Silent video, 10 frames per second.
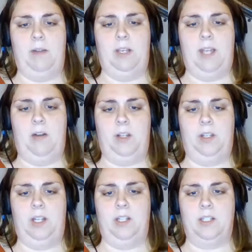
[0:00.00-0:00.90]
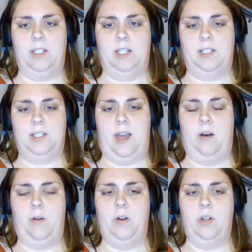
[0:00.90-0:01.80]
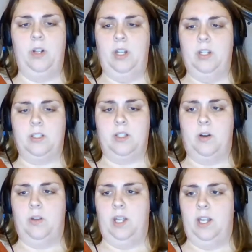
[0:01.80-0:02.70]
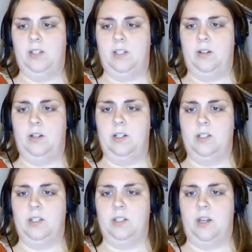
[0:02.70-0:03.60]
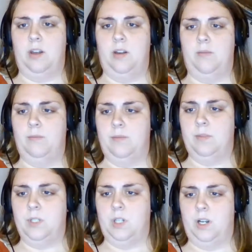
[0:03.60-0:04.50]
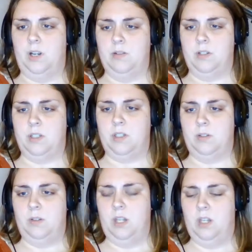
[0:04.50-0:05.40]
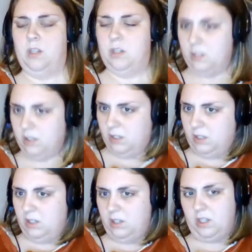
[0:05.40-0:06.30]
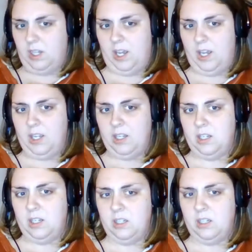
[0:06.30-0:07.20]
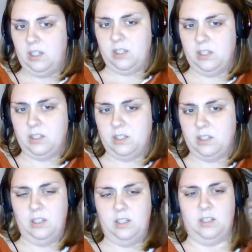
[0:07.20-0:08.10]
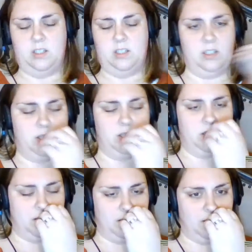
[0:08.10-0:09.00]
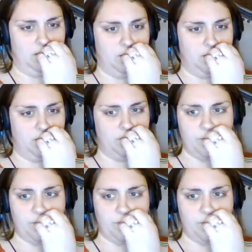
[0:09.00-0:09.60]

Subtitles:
calculate the 6 out. So the answer is, sorry, I was just doing that. So